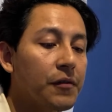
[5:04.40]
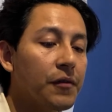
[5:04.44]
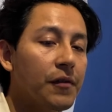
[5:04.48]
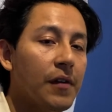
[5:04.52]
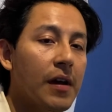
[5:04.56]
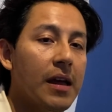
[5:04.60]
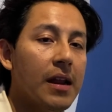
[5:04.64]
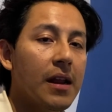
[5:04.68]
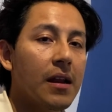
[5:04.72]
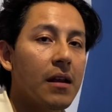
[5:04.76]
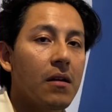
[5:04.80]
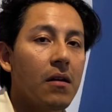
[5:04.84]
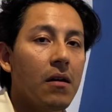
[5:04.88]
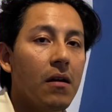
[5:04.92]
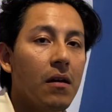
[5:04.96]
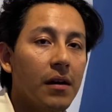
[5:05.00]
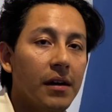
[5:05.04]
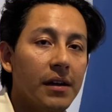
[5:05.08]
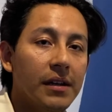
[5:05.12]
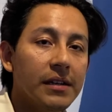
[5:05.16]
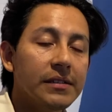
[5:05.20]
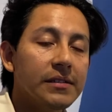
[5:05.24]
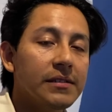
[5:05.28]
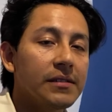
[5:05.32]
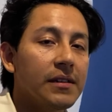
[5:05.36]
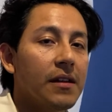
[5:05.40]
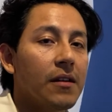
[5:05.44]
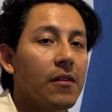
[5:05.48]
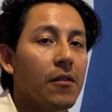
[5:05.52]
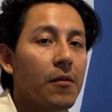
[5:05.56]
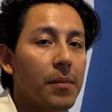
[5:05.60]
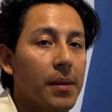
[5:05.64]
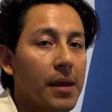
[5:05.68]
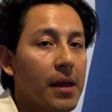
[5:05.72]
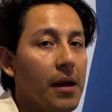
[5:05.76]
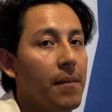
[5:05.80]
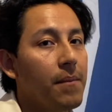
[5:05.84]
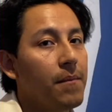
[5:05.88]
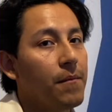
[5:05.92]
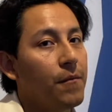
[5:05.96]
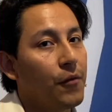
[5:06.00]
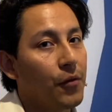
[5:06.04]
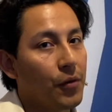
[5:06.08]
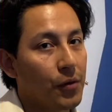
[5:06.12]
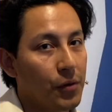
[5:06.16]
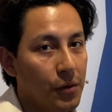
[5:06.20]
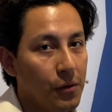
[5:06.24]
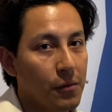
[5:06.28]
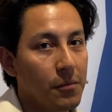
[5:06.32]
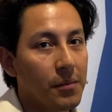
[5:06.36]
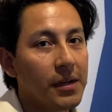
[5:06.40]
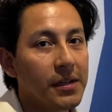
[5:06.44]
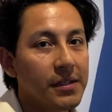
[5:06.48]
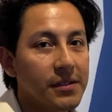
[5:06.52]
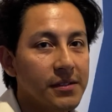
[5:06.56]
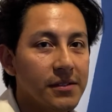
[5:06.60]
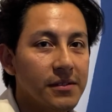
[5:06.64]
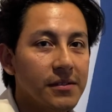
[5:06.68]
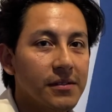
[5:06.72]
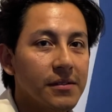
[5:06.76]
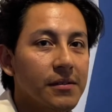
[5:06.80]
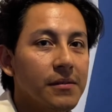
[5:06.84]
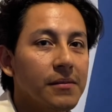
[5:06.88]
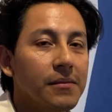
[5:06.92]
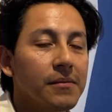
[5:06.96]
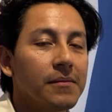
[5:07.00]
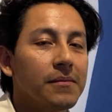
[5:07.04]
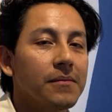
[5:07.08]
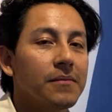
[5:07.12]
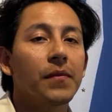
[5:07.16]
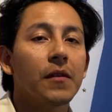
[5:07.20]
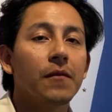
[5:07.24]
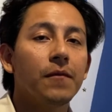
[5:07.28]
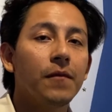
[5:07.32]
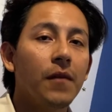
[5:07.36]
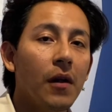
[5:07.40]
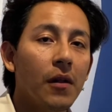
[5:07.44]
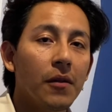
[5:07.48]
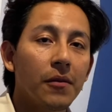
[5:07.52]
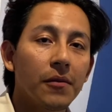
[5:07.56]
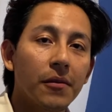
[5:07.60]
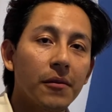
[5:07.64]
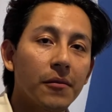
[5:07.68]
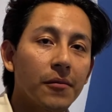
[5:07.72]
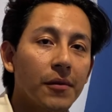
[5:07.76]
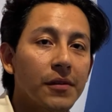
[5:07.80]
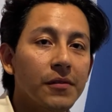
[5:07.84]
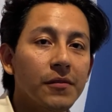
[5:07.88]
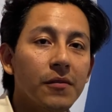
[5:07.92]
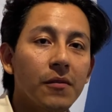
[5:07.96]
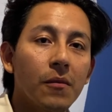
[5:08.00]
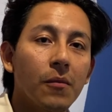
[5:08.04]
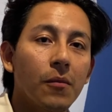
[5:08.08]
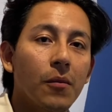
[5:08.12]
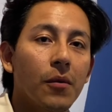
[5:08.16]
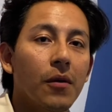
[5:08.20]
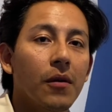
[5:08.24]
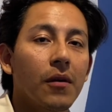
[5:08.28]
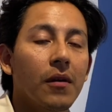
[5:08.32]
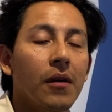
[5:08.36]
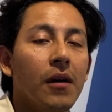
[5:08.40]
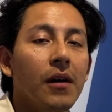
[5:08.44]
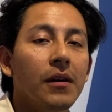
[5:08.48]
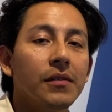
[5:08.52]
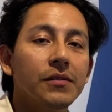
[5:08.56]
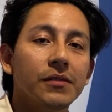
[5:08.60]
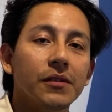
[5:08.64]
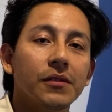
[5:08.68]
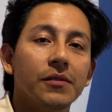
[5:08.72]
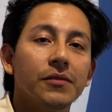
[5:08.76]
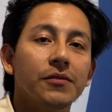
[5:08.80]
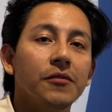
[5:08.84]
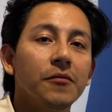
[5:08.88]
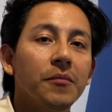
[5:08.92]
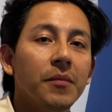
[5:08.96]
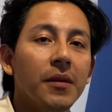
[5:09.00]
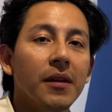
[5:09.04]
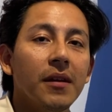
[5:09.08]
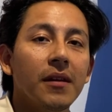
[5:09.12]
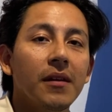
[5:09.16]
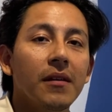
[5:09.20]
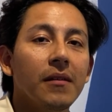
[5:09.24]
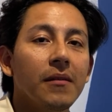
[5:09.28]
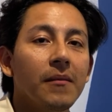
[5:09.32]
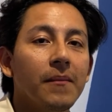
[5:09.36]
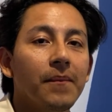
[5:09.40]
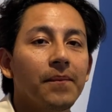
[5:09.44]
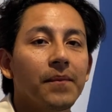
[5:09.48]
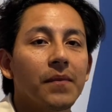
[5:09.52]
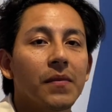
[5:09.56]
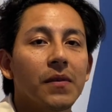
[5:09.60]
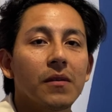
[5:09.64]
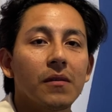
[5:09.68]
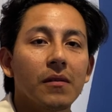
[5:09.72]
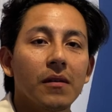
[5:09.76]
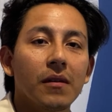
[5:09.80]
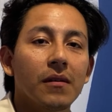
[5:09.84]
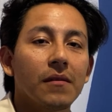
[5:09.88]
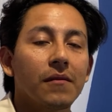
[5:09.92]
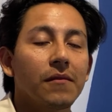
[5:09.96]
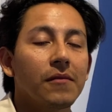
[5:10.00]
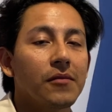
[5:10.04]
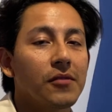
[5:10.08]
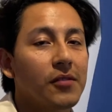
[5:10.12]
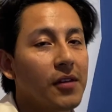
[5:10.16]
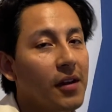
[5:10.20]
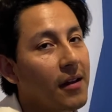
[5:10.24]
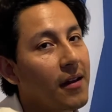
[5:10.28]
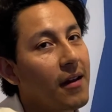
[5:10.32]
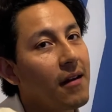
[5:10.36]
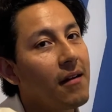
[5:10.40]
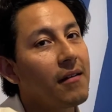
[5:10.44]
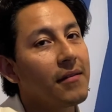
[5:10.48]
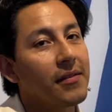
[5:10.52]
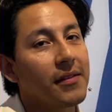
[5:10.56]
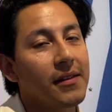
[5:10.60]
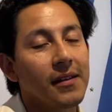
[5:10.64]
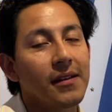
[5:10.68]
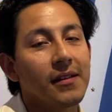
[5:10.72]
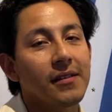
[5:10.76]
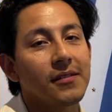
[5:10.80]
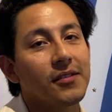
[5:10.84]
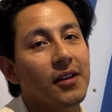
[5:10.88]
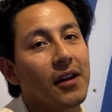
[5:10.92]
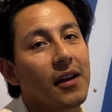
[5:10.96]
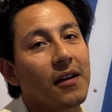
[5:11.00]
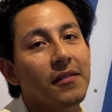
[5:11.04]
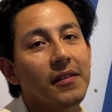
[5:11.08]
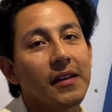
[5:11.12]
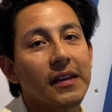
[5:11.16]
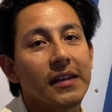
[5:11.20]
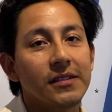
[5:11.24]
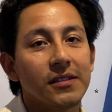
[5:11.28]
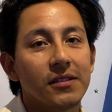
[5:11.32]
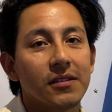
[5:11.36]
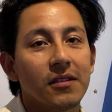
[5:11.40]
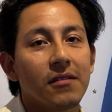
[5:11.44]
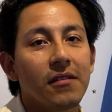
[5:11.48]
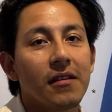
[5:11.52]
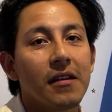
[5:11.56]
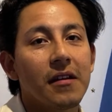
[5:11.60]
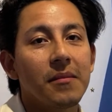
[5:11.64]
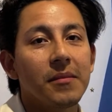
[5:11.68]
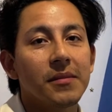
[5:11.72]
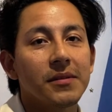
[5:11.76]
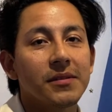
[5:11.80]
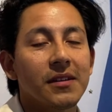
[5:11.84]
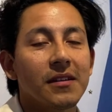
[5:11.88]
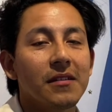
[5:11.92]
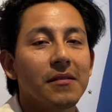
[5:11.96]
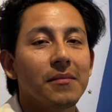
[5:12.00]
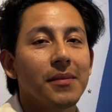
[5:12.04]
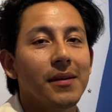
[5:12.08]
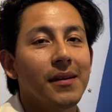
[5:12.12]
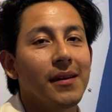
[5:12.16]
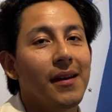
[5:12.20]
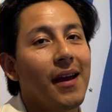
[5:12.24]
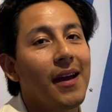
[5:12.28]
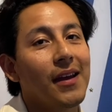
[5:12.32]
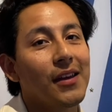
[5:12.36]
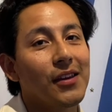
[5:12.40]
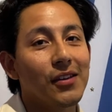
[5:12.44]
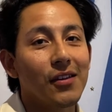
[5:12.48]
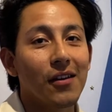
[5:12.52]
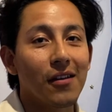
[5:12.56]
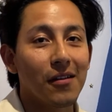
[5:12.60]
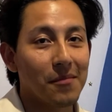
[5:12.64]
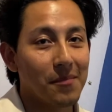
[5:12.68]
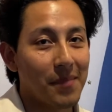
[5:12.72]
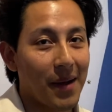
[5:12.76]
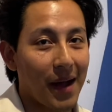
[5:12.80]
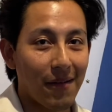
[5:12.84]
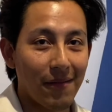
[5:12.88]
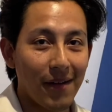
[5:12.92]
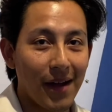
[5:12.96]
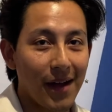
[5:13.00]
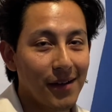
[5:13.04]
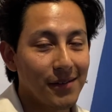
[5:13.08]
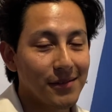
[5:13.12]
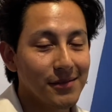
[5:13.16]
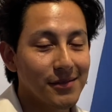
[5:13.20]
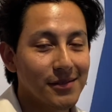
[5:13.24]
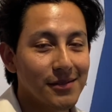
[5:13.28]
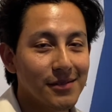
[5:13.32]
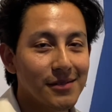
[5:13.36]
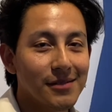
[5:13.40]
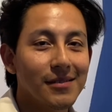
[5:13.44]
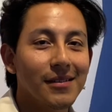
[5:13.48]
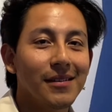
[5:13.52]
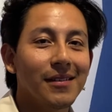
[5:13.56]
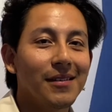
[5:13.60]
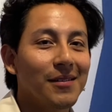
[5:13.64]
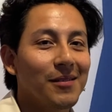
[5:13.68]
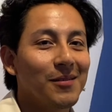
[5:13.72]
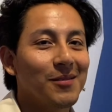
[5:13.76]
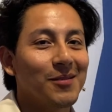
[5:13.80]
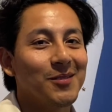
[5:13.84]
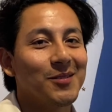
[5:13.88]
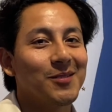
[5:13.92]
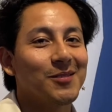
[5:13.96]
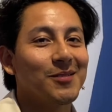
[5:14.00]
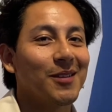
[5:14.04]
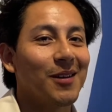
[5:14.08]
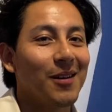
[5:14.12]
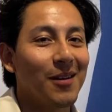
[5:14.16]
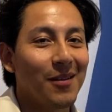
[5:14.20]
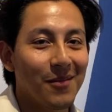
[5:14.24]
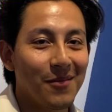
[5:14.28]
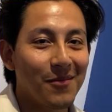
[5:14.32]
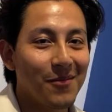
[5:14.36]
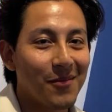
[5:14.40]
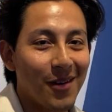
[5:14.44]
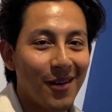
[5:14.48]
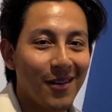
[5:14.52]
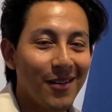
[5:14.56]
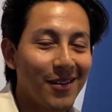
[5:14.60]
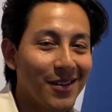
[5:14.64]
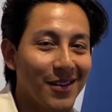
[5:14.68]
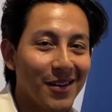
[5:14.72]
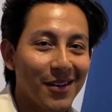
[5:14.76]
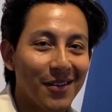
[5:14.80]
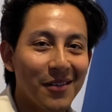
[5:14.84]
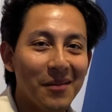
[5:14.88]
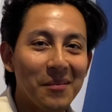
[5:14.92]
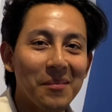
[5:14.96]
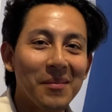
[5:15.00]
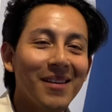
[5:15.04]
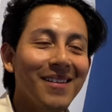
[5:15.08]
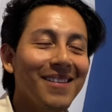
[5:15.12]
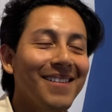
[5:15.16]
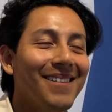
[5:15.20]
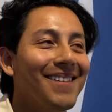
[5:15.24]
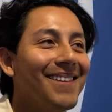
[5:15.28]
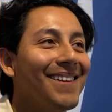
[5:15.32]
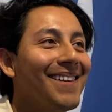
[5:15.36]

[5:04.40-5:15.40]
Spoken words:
Friday in August, and it'll be up for 2 months. Follow the rest of the work on social media. You can check it out. Check out the Instagram. It's going to be at Young Bauhaus, which is very dear to me.